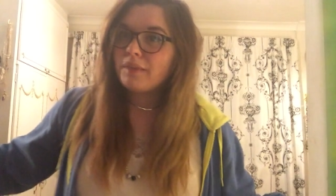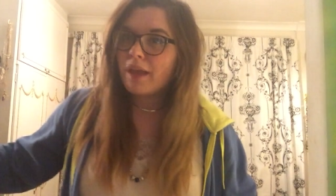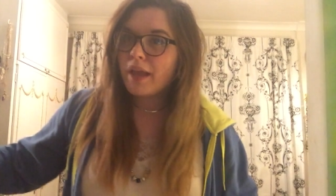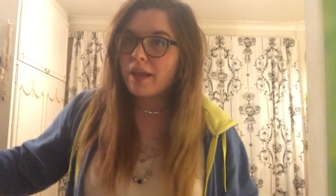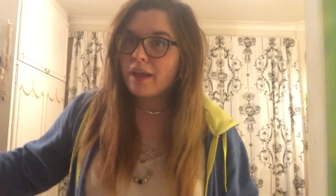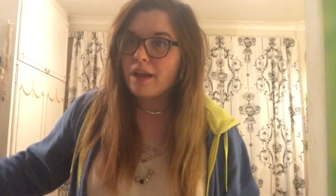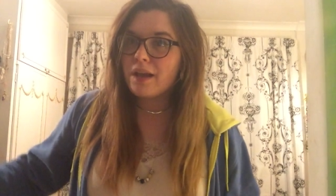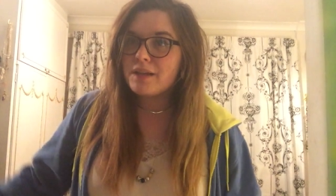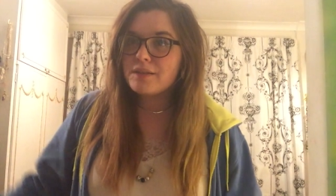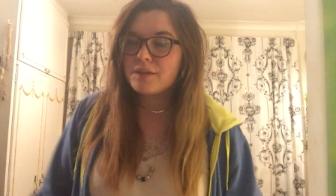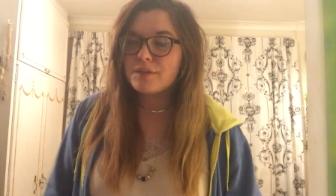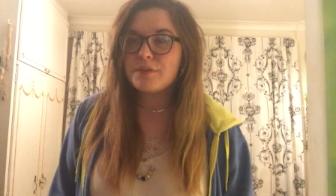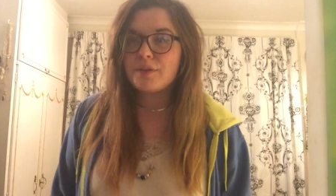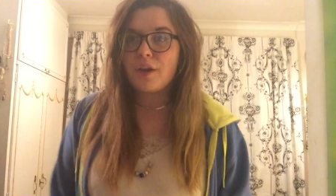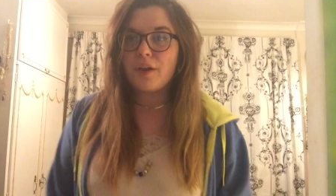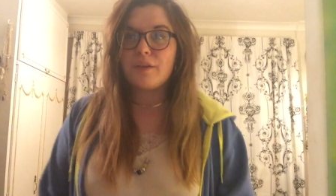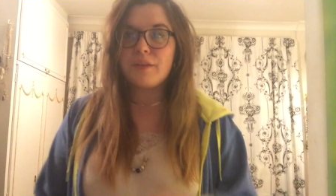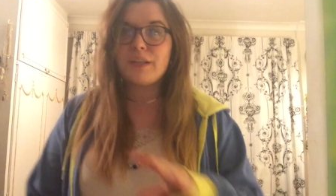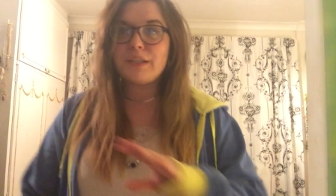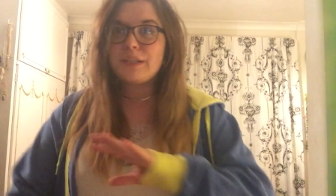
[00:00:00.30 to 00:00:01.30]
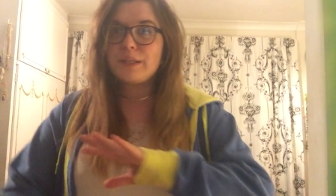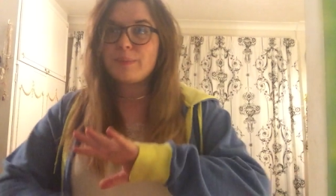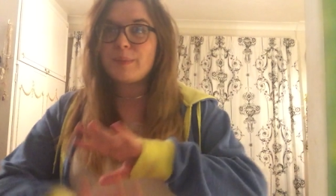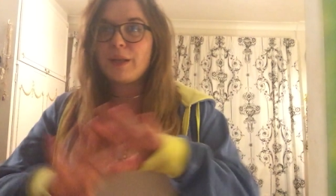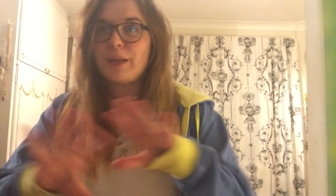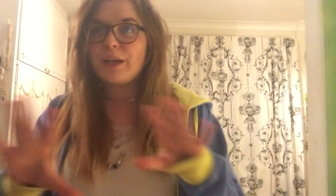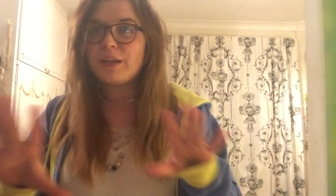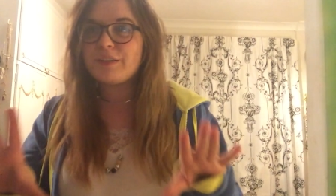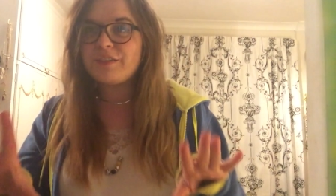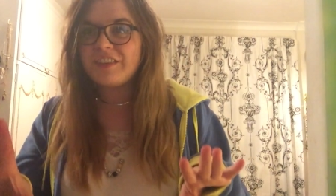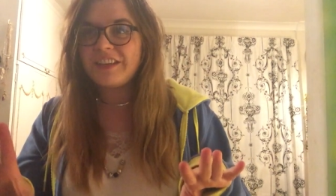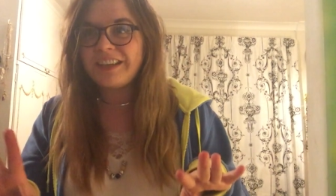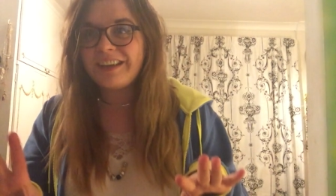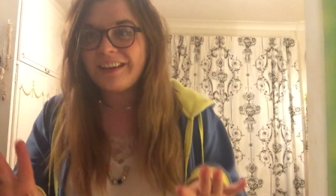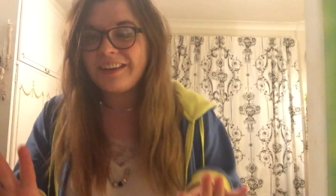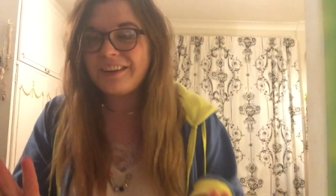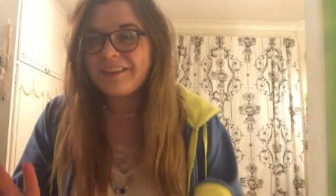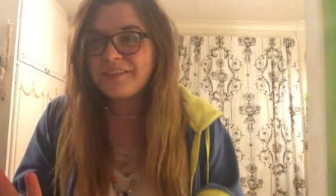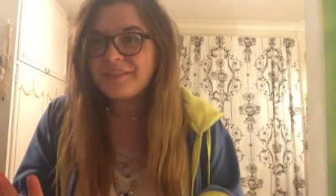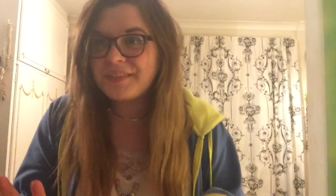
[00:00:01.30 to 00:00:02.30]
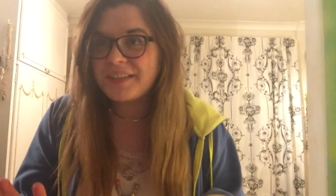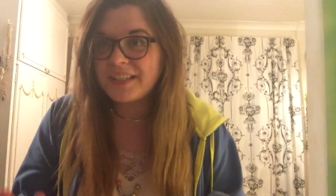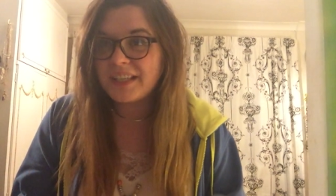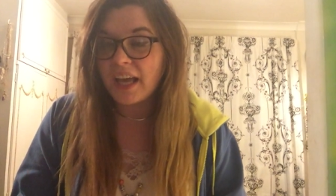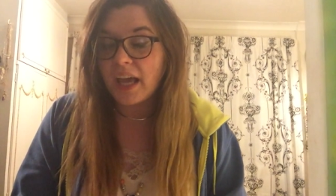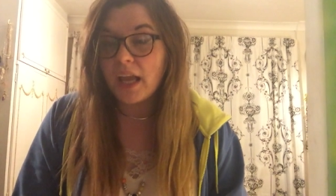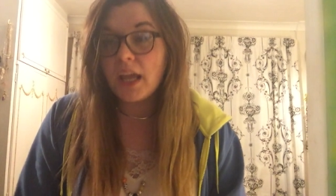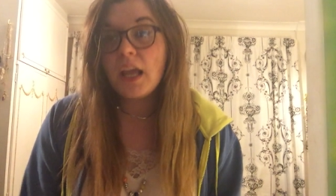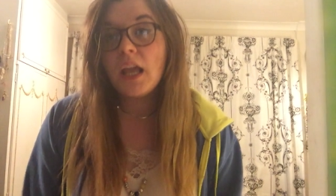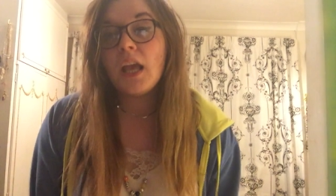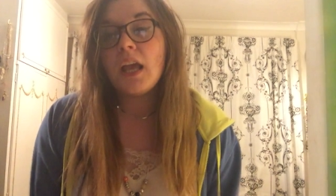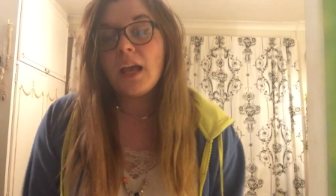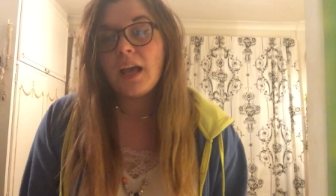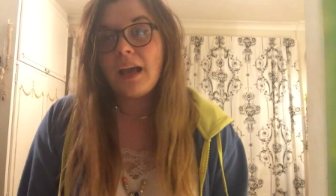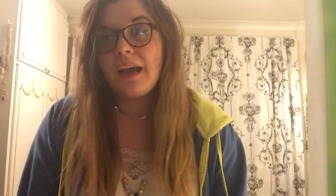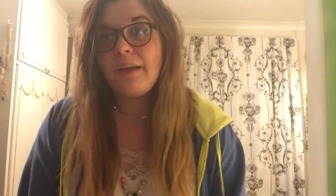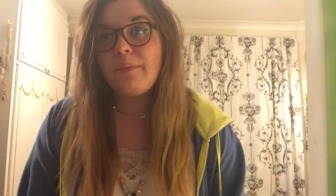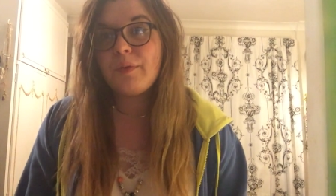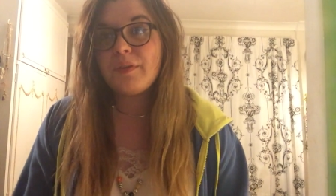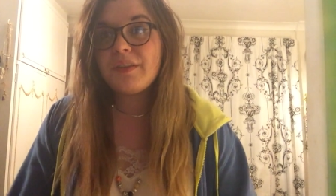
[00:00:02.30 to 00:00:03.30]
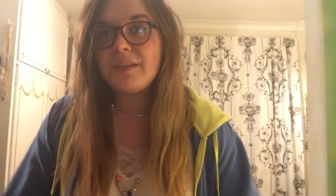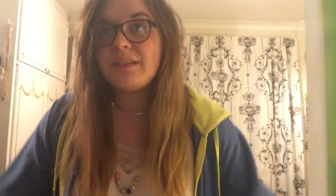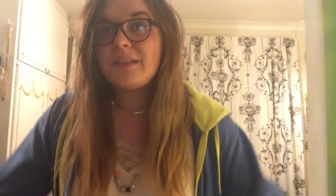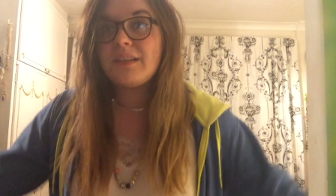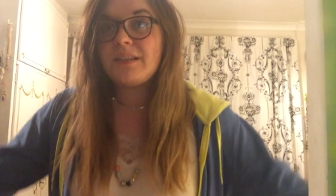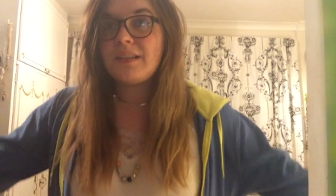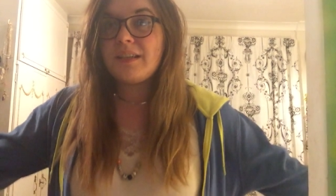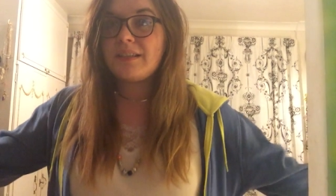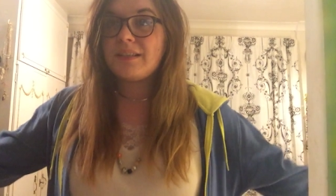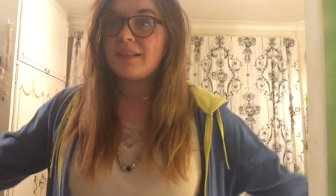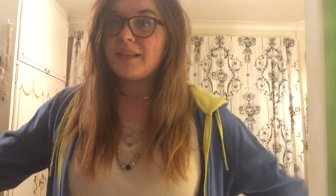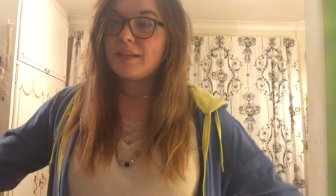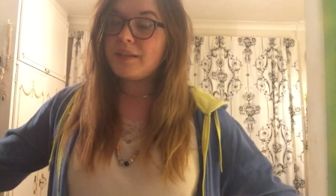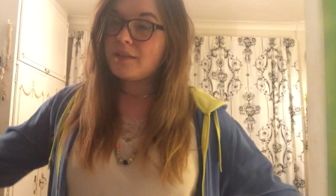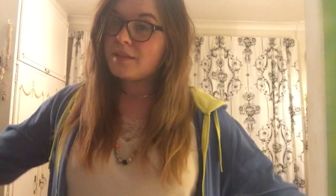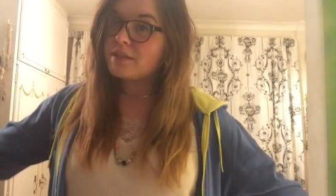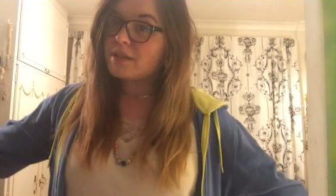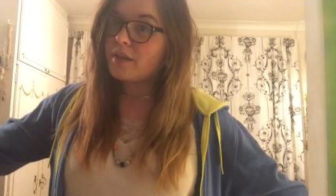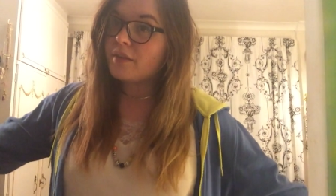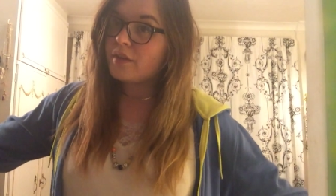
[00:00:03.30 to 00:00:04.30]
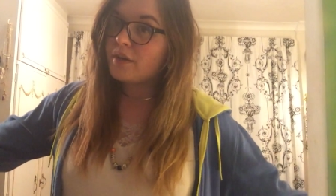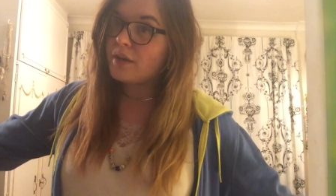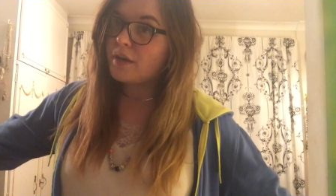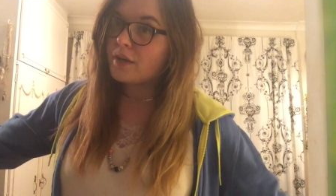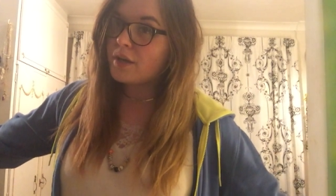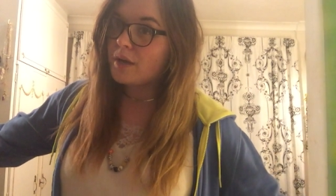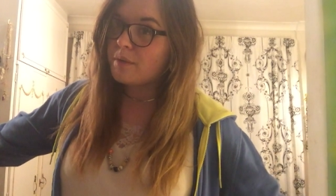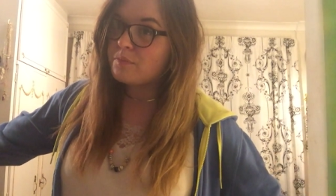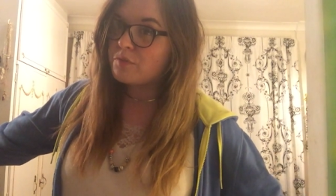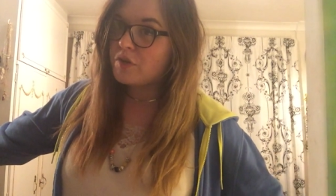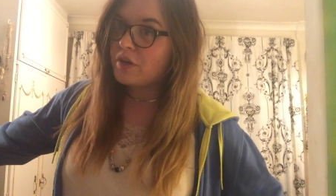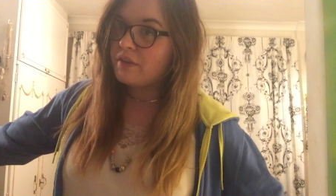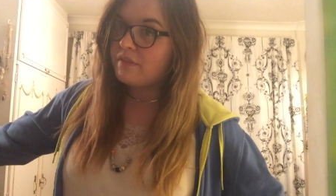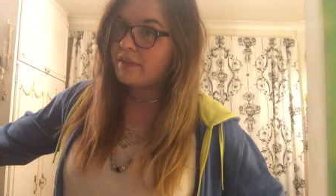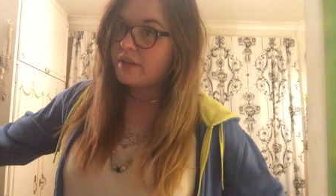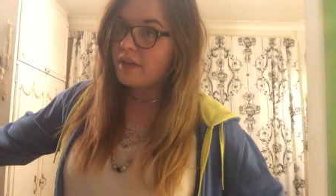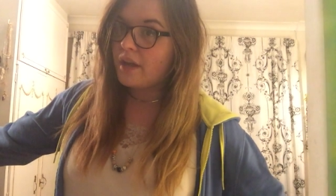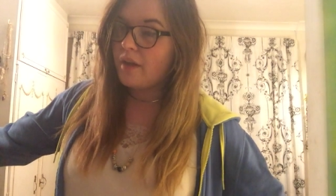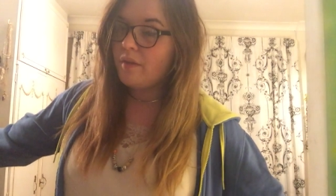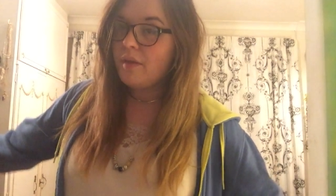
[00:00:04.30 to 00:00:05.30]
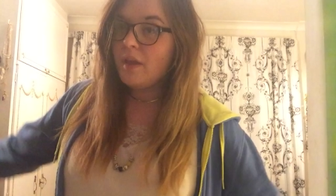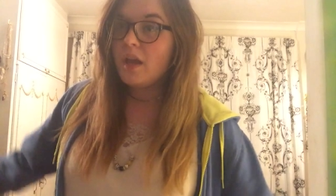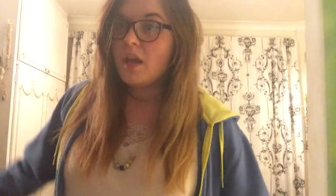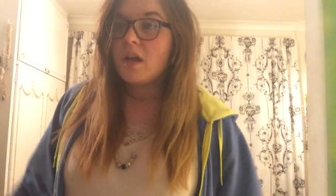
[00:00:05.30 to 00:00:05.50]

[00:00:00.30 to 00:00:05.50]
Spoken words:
Hey guys, so this is my last video of today, and what this is another Gumtree video.